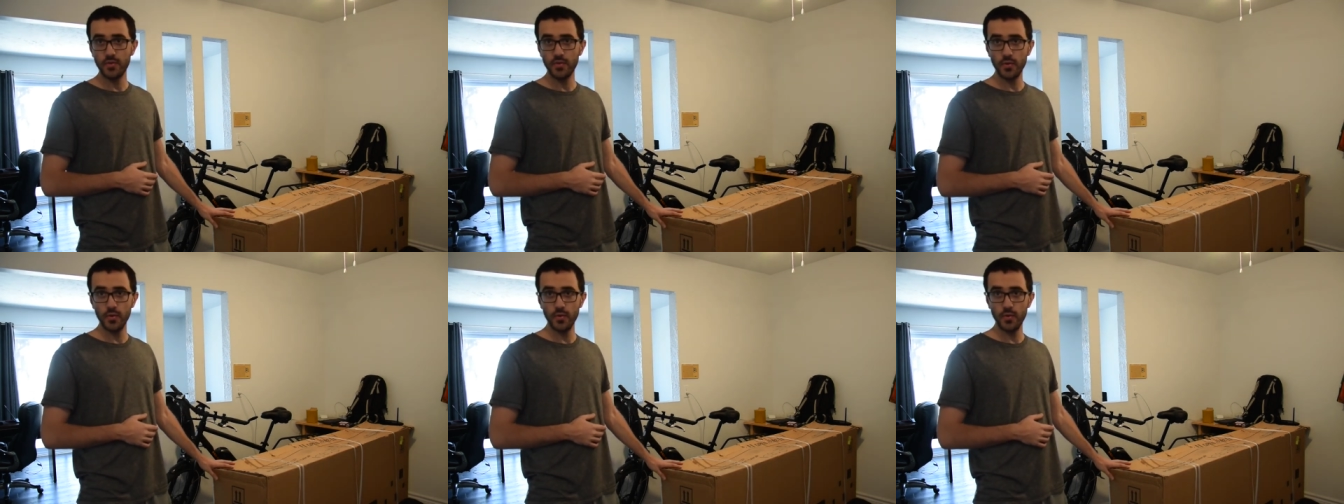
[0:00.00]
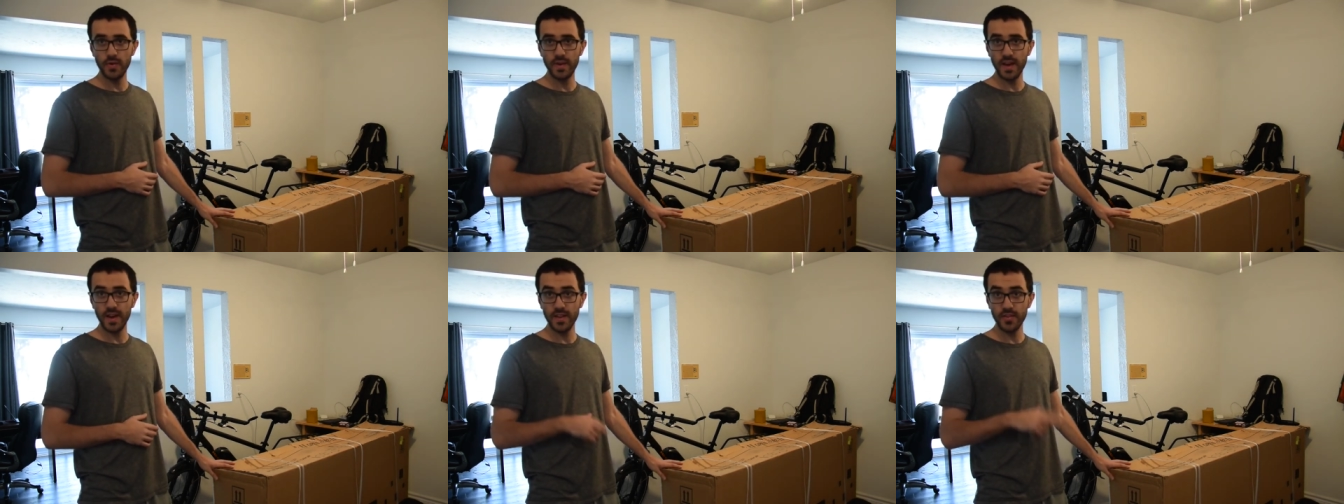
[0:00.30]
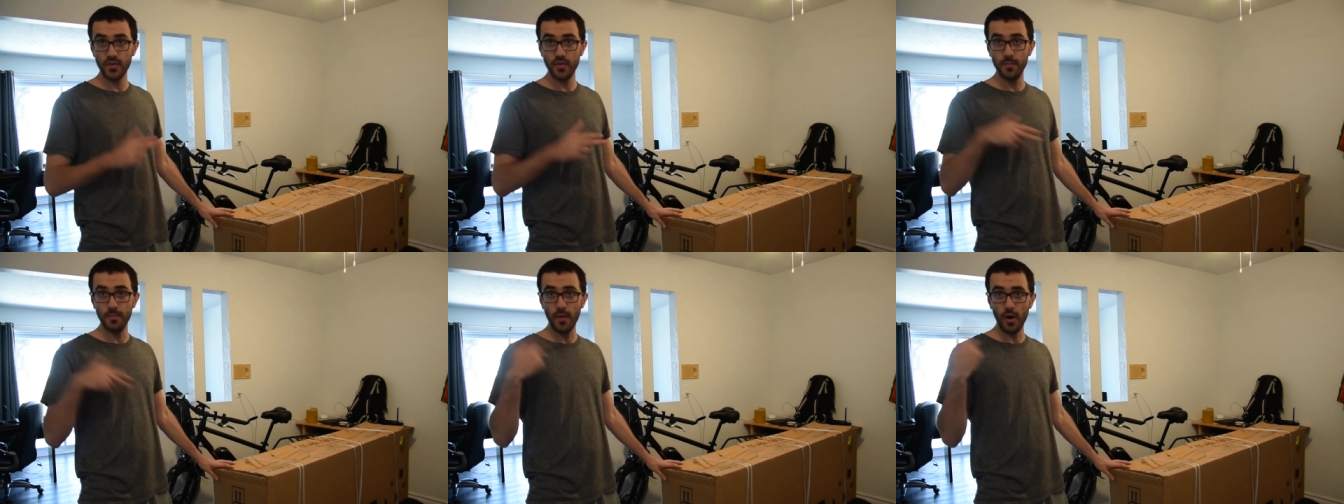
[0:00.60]
to get
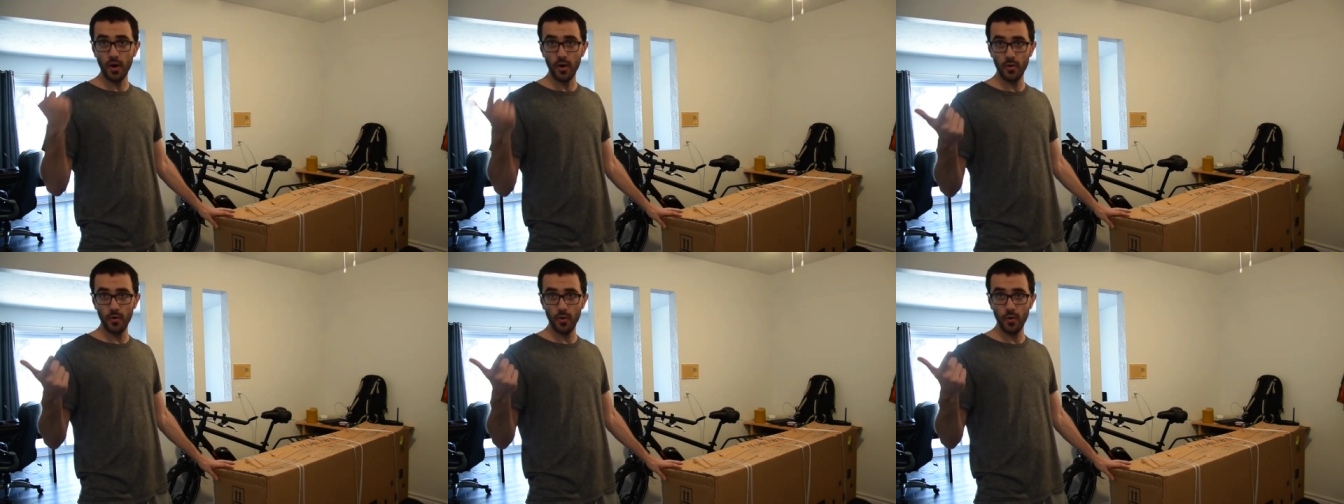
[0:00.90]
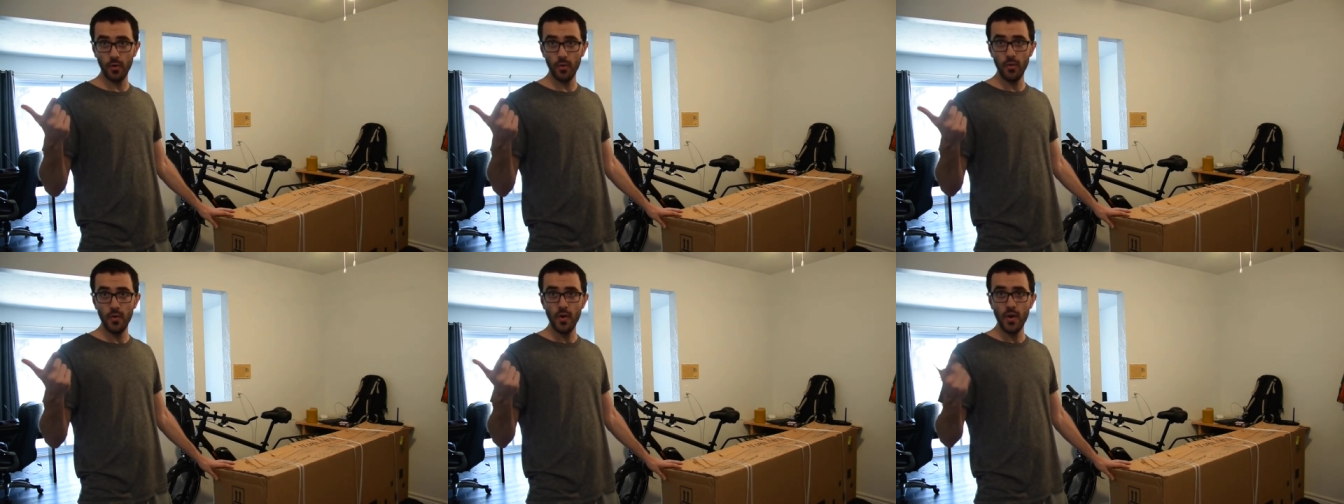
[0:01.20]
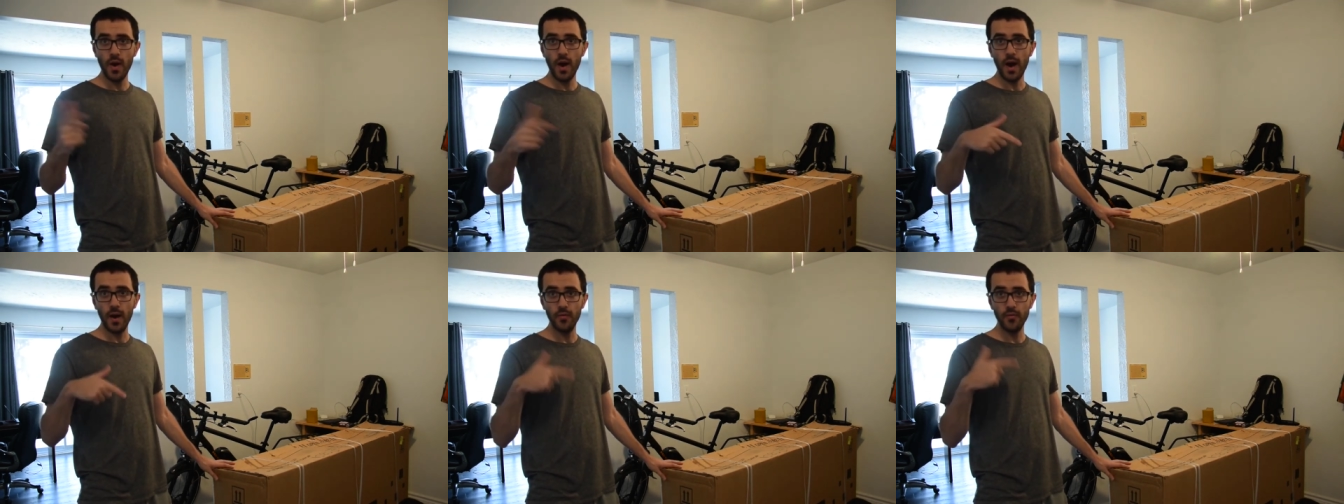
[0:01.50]
it tomorrow
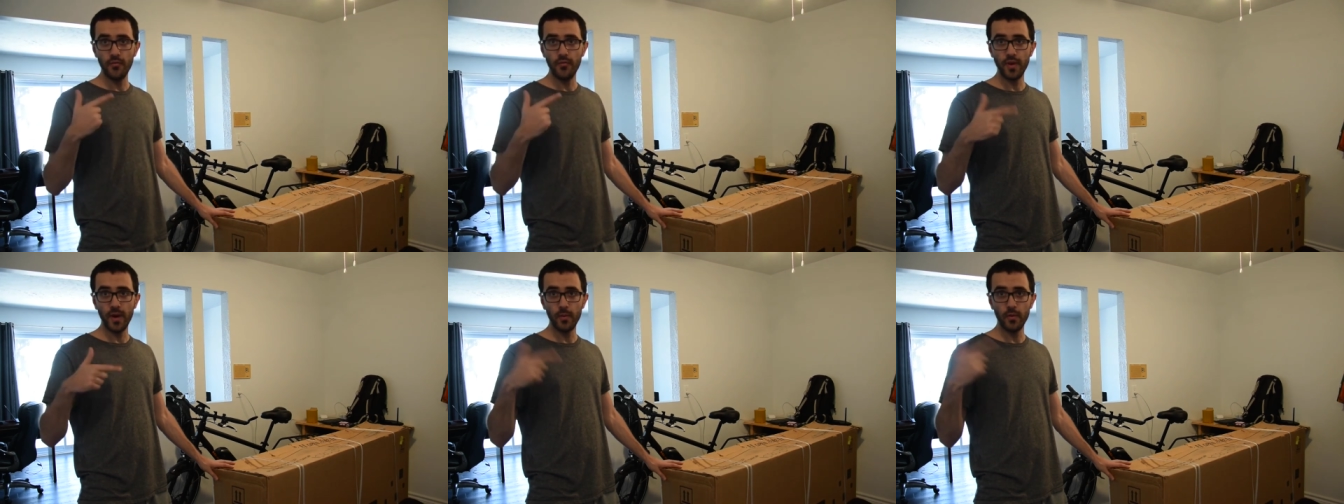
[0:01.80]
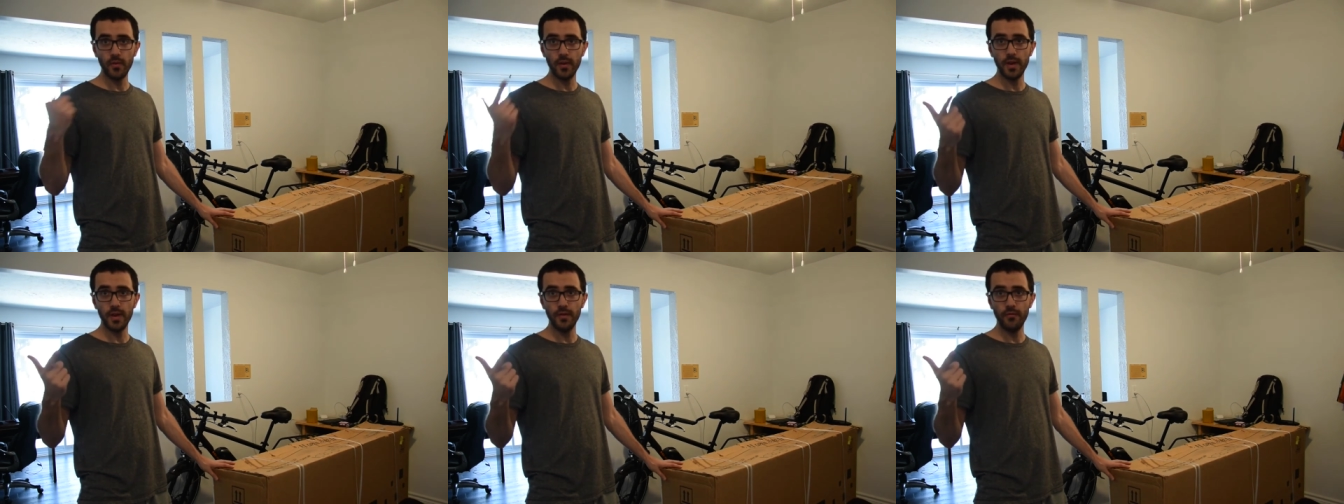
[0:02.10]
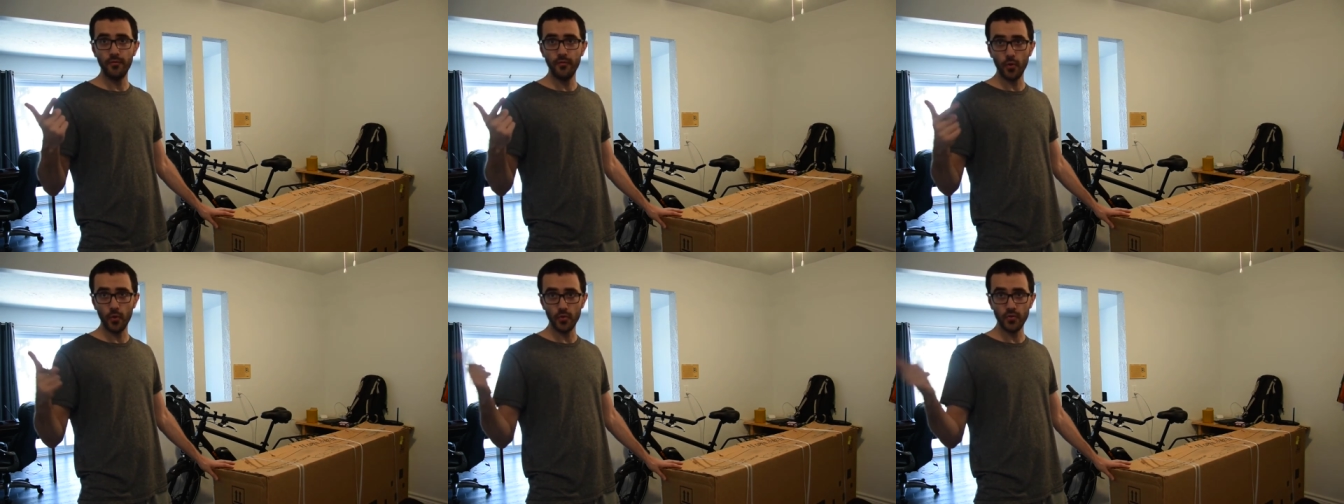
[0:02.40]
on
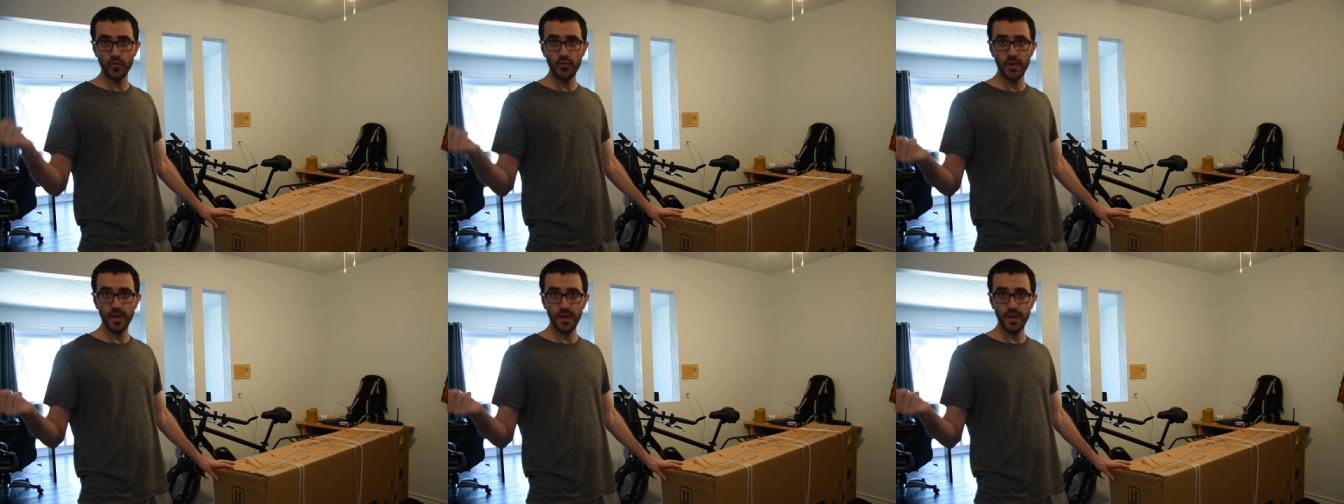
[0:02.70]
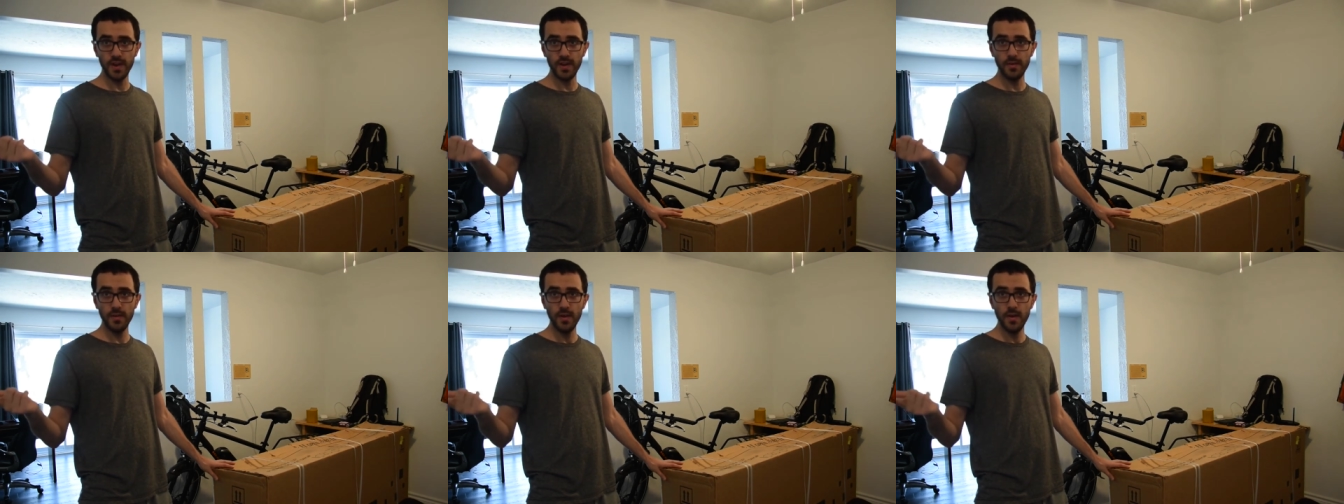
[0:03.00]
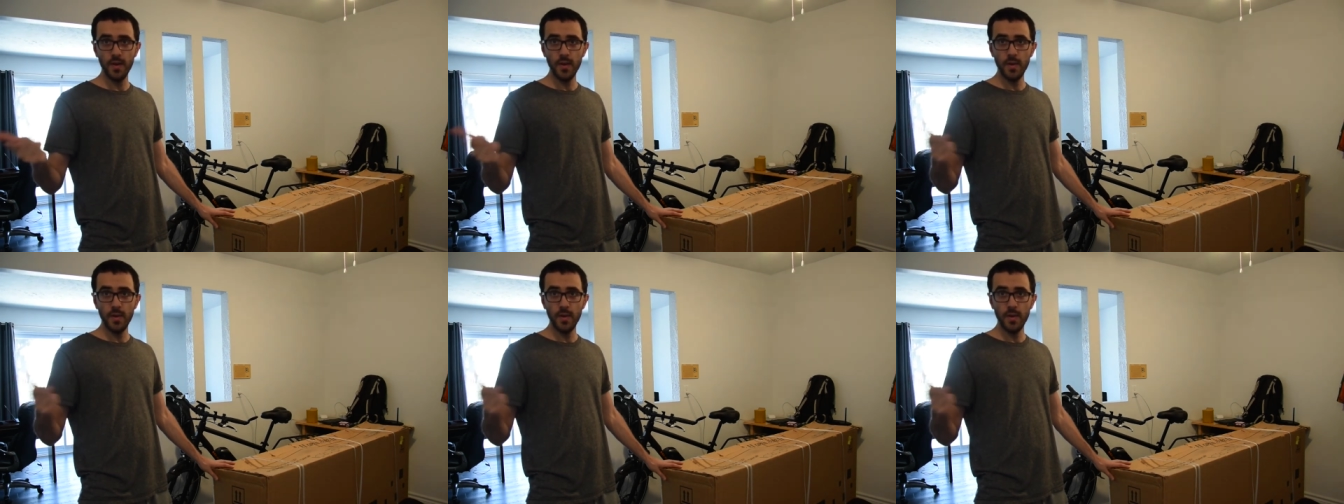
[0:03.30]
February 14